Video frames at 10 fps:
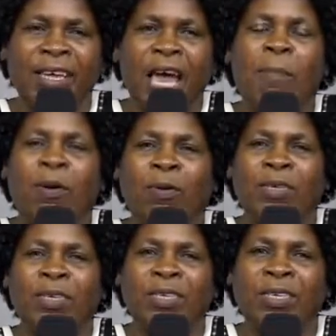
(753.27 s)
about
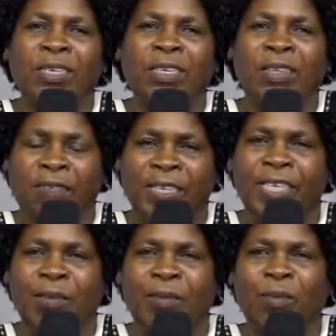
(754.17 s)
the
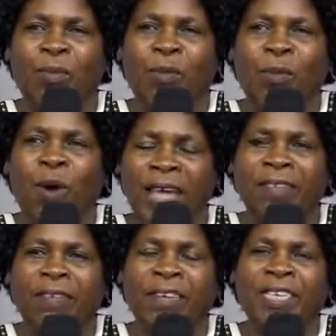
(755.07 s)
victim, why
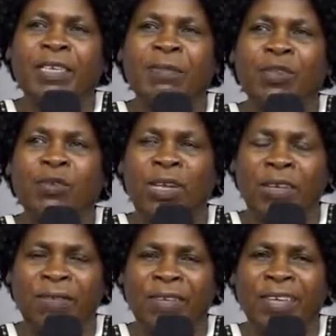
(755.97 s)
the victim is not
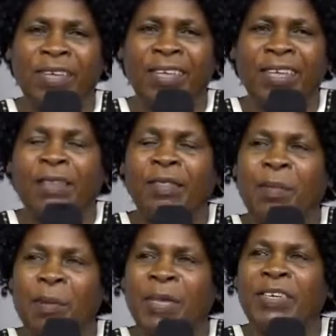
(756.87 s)
leaving, the
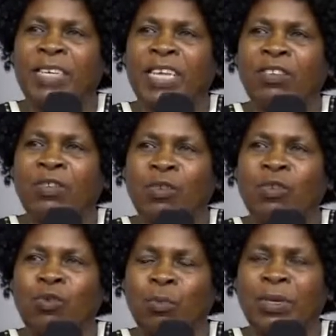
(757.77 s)
perpetrator is not
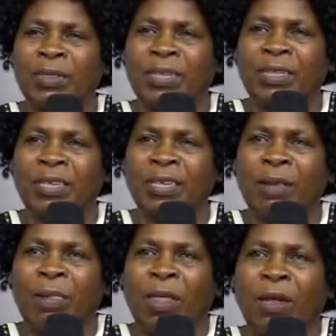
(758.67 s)
stopping this.
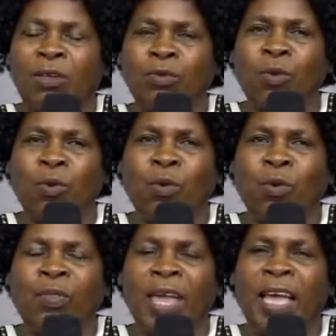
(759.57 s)
So
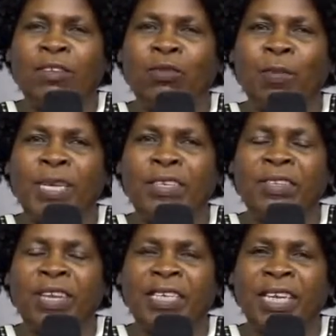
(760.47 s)
there are so many
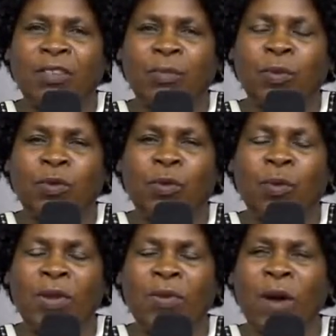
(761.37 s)
structures, because
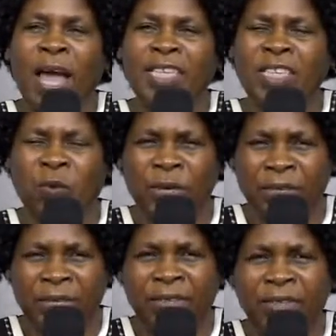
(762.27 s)
when you ask
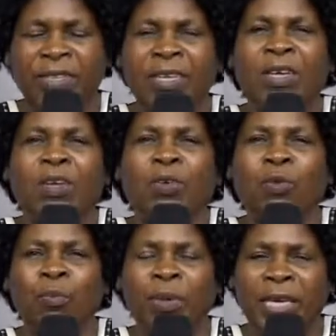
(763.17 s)
questions, you
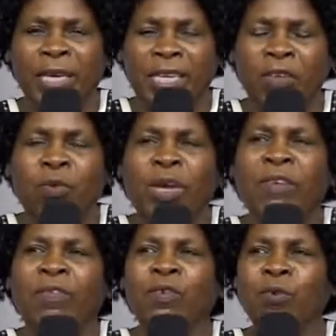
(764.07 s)
begin to
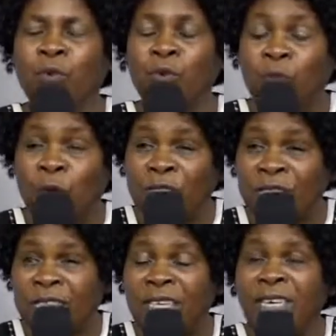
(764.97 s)
have new thoughts